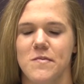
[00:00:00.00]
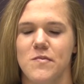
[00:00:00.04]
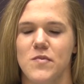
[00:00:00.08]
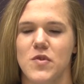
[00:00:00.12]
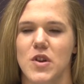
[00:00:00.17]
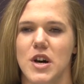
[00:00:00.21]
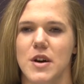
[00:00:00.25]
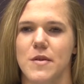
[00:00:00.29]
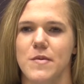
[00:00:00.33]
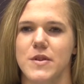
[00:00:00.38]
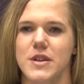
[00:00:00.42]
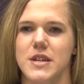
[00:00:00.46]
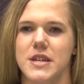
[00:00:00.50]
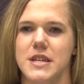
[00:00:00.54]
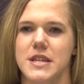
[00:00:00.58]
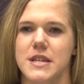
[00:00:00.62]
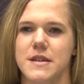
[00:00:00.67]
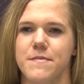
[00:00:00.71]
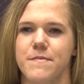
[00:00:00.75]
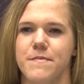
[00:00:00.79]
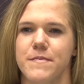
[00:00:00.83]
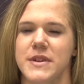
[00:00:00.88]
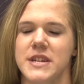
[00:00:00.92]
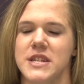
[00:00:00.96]

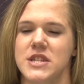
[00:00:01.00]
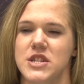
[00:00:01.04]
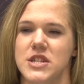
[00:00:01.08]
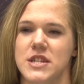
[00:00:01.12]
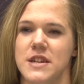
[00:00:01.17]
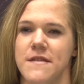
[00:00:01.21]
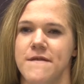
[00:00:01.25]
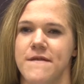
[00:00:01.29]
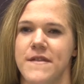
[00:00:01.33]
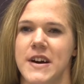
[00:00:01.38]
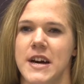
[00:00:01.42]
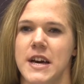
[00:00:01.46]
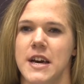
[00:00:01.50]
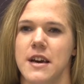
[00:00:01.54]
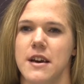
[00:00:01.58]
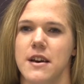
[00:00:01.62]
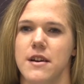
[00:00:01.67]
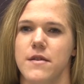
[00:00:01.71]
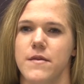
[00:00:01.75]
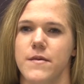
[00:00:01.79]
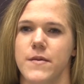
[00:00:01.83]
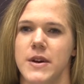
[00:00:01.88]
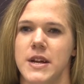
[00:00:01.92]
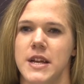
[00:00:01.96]
Probably Beach Invite
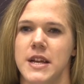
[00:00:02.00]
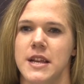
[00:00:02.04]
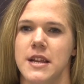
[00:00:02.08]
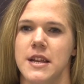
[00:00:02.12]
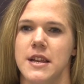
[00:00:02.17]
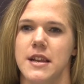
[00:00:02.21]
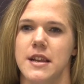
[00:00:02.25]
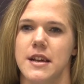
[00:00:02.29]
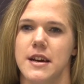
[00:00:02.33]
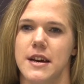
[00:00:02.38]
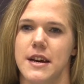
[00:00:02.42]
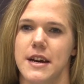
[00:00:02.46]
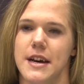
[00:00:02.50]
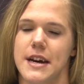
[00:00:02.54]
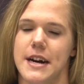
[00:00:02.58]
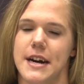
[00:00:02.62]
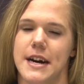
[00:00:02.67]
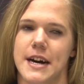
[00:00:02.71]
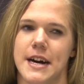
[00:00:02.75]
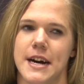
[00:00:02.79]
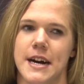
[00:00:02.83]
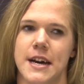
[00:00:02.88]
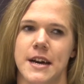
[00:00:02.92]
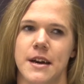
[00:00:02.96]
when
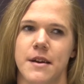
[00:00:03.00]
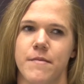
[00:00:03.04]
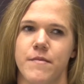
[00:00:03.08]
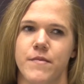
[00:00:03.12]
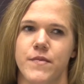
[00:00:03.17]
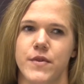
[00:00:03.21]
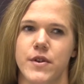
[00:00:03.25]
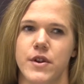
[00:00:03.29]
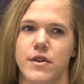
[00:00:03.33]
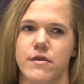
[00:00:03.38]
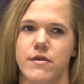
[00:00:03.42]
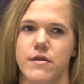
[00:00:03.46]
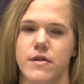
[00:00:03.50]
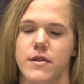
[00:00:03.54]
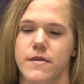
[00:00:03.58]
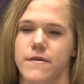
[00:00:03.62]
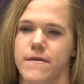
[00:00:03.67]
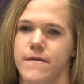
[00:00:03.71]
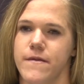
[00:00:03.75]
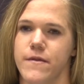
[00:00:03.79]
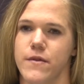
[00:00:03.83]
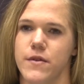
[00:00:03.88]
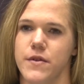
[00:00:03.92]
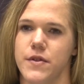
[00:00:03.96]
I broke
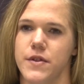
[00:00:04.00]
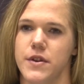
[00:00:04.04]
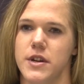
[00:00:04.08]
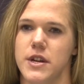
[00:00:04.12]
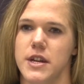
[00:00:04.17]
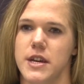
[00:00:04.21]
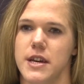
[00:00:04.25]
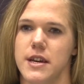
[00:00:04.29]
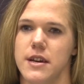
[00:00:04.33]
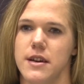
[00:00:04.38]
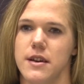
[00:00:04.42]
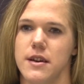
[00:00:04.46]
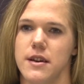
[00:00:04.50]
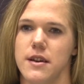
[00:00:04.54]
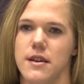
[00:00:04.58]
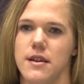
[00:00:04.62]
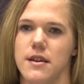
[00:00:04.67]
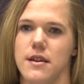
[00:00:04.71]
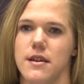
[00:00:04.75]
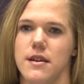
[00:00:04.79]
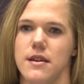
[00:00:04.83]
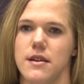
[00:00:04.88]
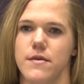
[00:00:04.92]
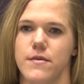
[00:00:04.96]
430
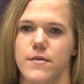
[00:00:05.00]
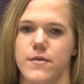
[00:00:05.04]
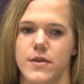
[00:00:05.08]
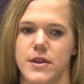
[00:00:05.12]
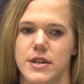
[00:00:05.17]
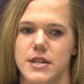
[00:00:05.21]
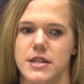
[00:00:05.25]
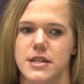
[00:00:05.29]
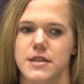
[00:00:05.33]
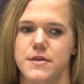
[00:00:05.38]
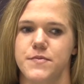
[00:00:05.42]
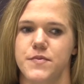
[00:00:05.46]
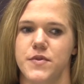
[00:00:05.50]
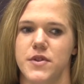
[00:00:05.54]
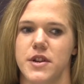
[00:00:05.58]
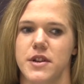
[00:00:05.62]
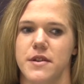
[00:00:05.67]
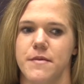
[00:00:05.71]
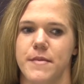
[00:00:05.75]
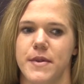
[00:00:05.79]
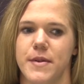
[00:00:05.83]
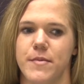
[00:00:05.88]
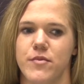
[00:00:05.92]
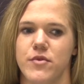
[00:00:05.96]
was
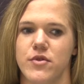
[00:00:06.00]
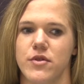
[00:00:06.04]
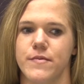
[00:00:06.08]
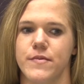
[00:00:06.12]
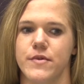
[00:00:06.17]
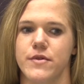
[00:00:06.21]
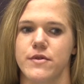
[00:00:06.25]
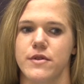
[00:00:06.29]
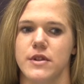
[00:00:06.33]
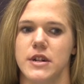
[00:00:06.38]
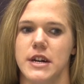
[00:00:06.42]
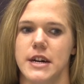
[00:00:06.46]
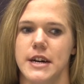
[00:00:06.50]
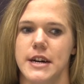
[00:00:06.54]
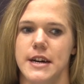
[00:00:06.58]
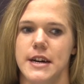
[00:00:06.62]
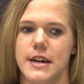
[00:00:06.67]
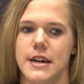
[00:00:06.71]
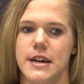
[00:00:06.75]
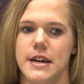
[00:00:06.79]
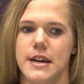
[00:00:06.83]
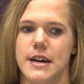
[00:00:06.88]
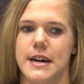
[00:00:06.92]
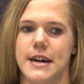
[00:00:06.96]
pretty memorable.
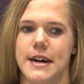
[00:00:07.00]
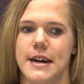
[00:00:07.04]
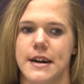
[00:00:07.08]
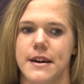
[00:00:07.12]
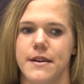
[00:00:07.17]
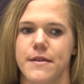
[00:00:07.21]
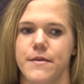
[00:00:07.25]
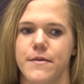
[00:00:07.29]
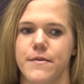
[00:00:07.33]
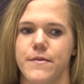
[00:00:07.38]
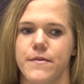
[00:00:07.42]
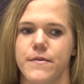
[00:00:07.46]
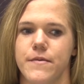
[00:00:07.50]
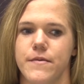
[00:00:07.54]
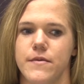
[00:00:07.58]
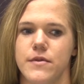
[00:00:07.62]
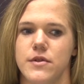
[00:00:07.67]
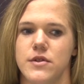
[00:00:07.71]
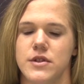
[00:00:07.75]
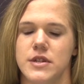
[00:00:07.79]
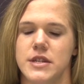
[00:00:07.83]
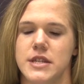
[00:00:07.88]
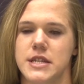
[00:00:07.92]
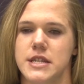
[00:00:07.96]
I
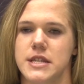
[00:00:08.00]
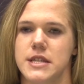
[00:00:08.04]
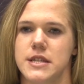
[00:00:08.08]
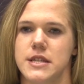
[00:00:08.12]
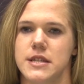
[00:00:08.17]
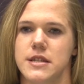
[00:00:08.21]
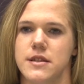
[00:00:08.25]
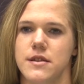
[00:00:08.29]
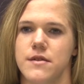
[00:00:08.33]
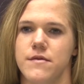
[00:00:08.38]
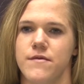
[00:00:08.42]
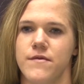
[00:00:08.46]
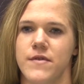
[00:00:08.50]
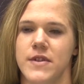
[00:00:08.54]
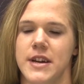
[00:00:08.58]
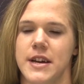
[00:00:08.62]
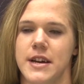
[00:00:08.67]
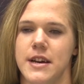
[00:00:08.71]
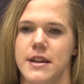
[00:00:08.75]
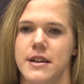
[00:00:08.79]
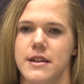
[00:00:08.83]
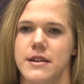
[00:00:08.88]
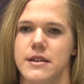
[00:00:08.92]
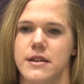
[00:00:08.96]
just
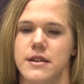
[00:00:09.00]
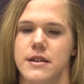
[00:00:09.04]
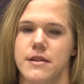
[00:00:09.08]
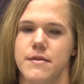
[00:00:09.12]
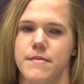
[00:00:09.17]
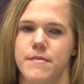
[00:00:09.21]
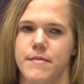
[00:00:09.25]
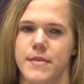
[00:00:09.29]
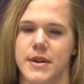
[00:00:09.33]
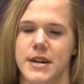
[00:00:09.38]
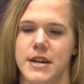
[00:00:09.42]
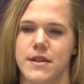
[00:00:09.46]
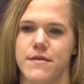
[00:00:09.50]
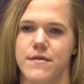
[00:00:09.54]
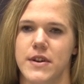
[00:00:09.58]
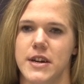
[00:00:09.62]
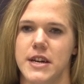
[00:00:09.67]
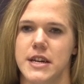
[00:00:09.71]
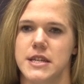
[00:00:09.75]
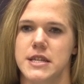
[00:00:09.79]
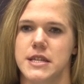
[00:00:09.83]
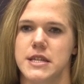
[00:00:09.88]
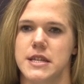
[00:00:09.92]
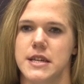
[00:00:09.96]
ran my
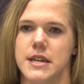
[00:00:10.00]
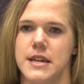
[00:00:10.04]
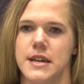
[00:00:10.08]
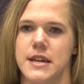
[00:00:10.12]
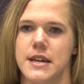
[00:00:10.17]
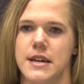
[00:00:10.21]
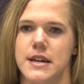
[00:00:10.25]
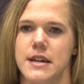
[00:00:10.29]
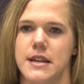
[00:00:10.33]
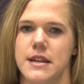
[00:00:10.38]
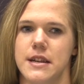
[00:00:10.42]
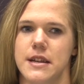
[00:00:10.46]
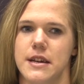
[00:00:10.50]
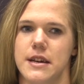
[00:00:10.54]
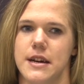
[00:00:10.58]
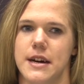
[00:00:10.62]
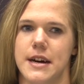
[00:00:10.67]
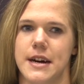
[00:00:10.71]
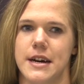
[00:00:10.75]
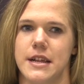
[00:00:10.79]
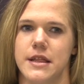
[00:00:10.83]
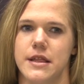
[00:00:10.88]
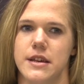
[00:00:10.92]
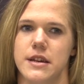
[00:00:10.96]
race and
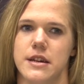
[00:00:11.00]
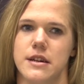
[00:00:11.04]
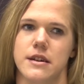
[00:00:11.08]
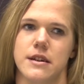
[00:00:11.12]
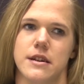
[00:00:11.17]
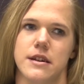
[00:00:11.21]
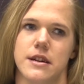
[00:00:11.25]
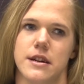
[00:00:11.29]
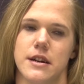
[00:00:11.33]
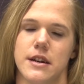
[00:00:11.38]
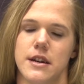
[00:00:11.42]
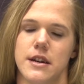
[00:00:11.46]
at the